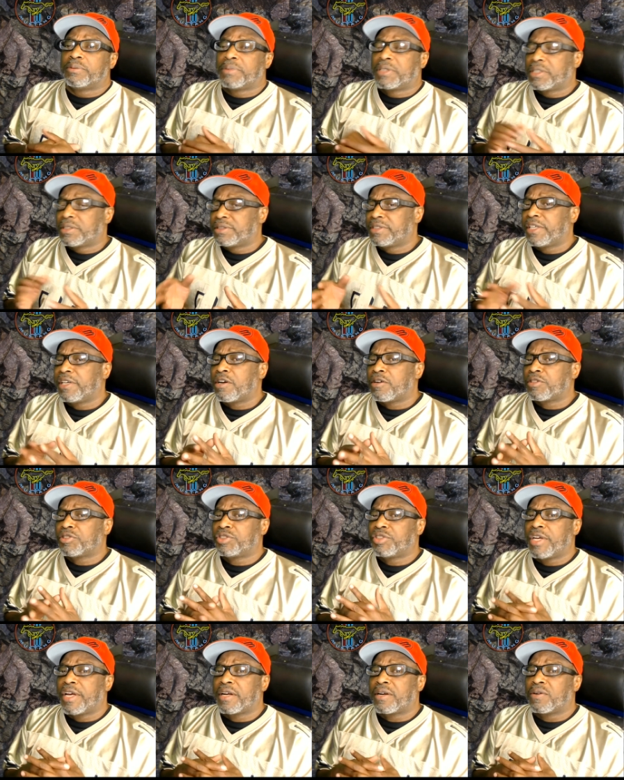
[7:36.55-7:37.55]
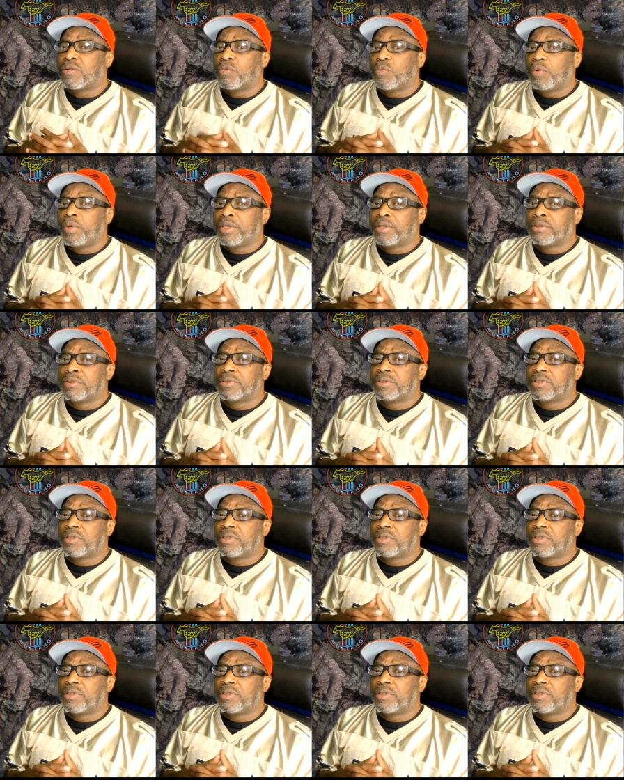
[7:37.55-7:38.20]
because they are staggered wheels.